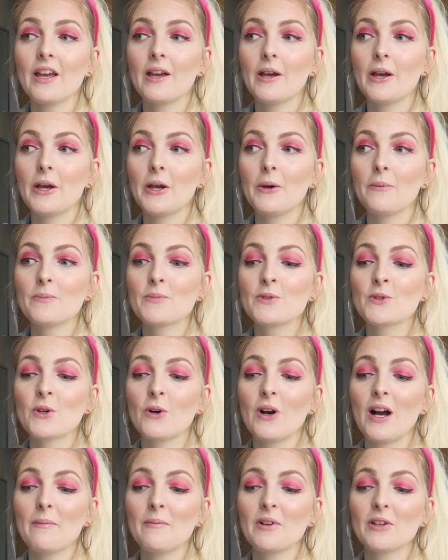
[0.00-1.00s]

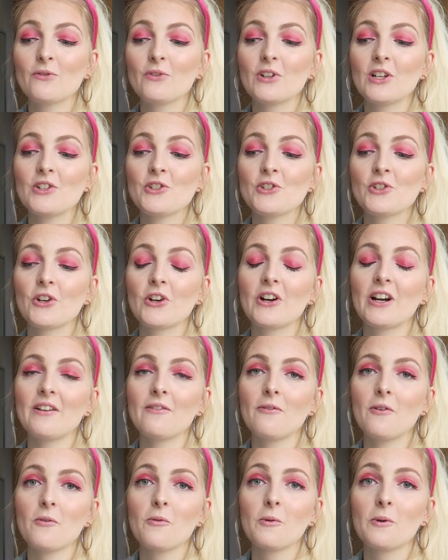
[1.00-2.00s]
So I'm not really sure
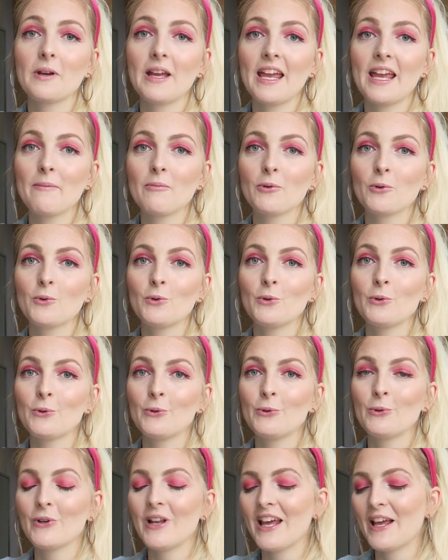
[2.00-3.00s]
if we will able to
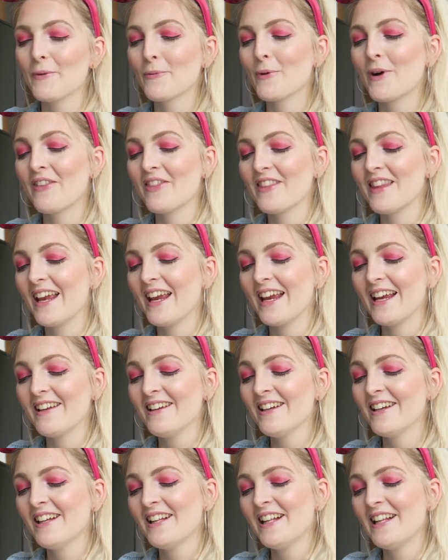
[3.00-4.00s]
do that one
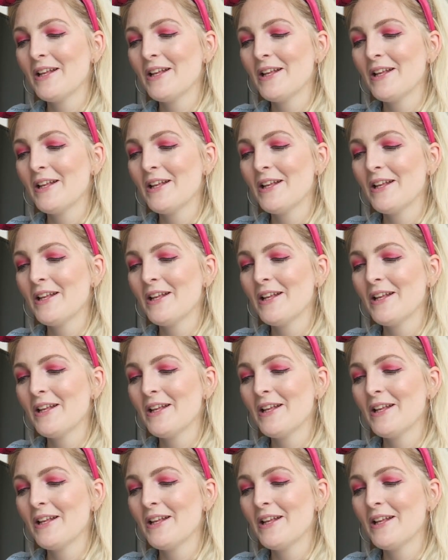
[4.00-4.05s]
day.